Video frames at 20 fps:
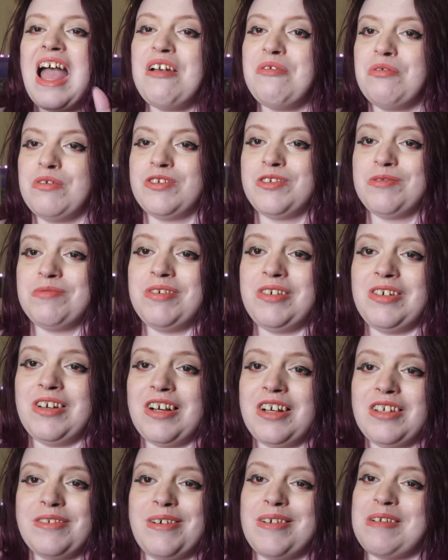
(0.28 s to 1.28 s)
Hey, what's up you
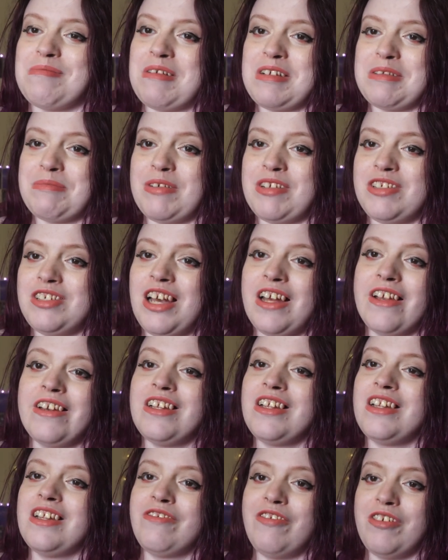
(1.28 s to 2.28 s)
guys, welcome back to my
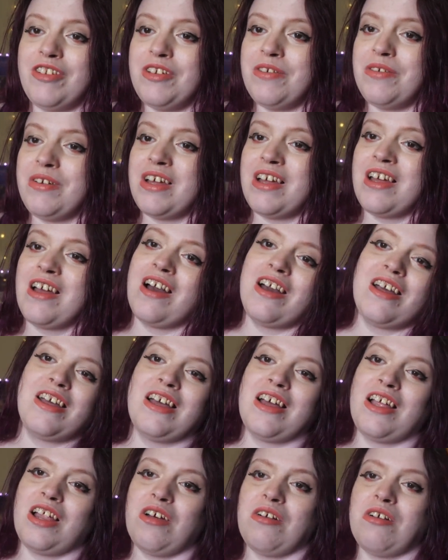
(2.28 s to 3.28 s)
channel. If you're new here, hi,
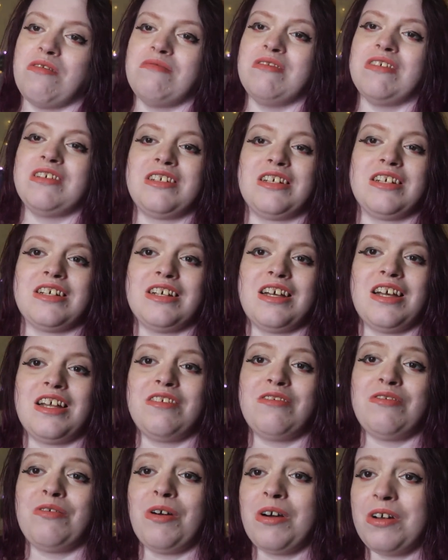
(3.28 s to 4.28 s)
hello, I'm Lydia,
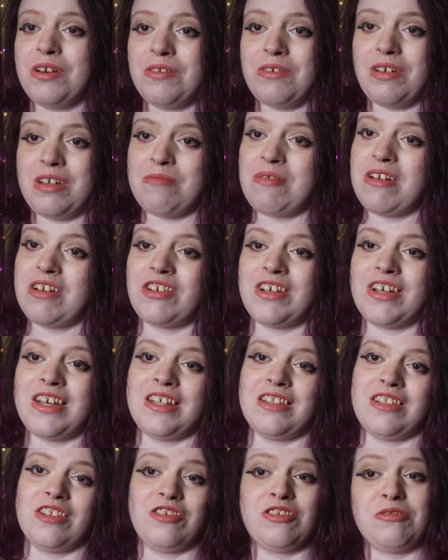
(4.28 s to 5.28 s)
and if you are new here, make sure you
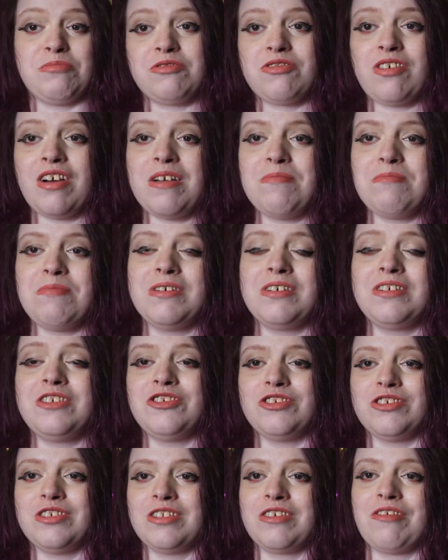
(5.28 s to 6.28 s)
hit the subscribe button,
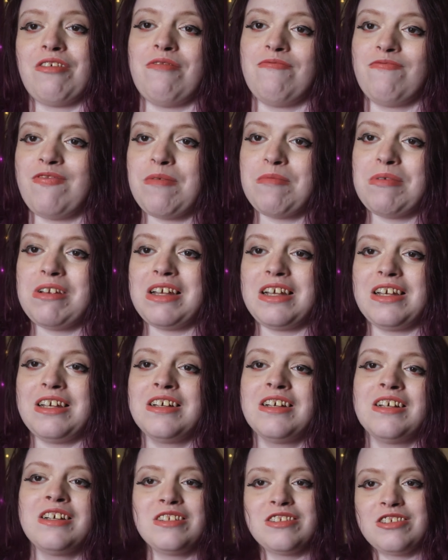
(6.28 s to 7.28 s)
join the growing family,
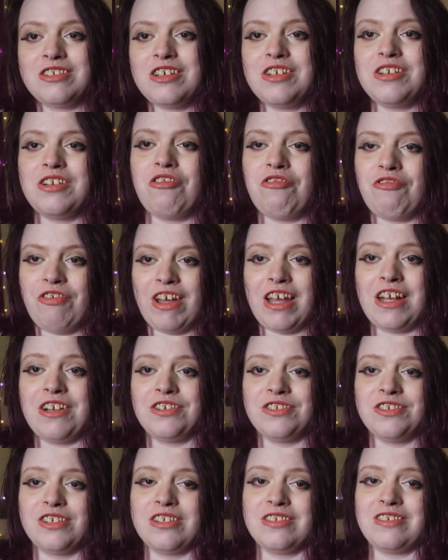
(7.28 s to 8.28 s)
turn
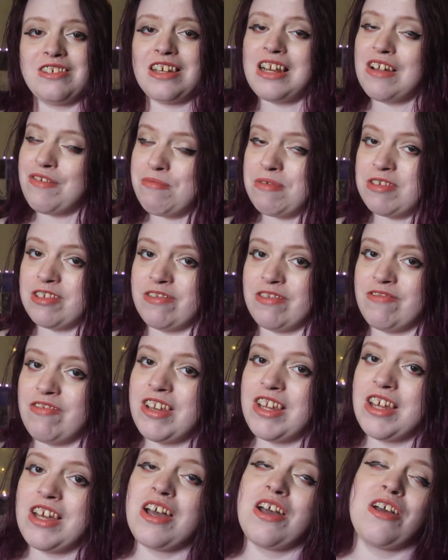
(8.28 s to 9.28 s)
notifications on so you never miss a
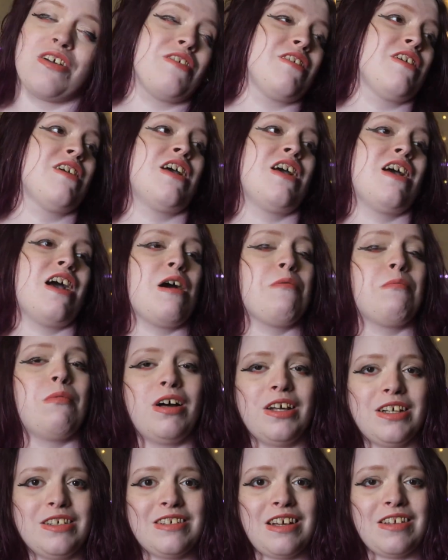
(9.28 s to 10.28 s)
video, and
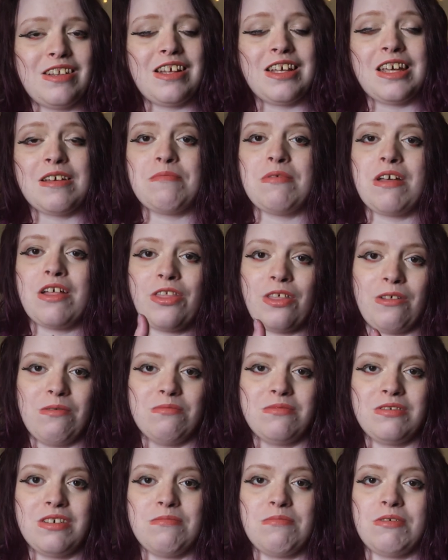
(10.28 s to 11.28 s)
while you're down there, give me a
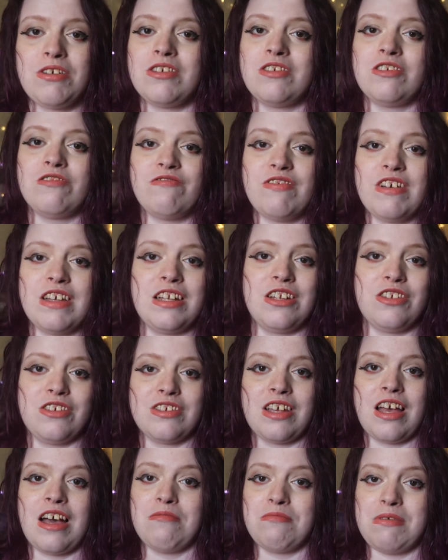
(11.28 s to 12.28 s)
thumbs up because it really
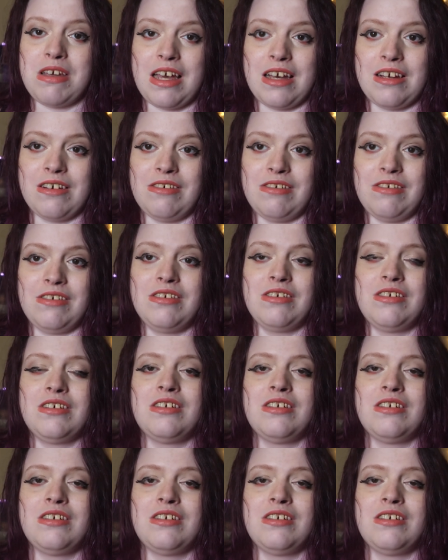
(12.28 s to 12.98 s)
does help me out.